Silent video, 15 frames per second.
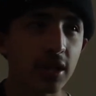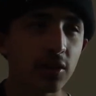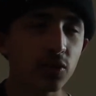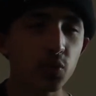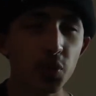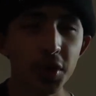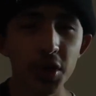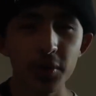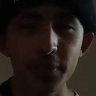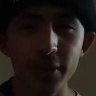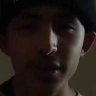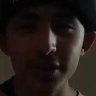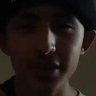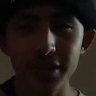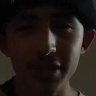It was weird
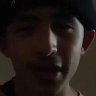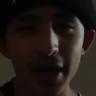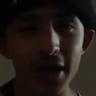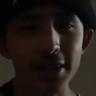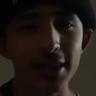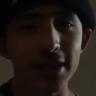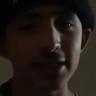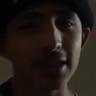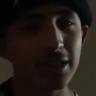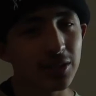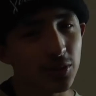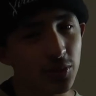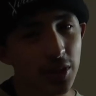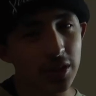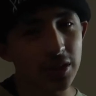because this guy had like 10
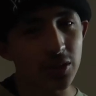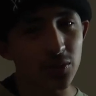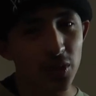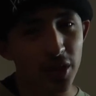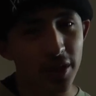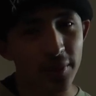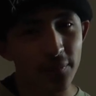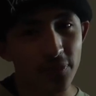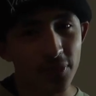suitcases, right?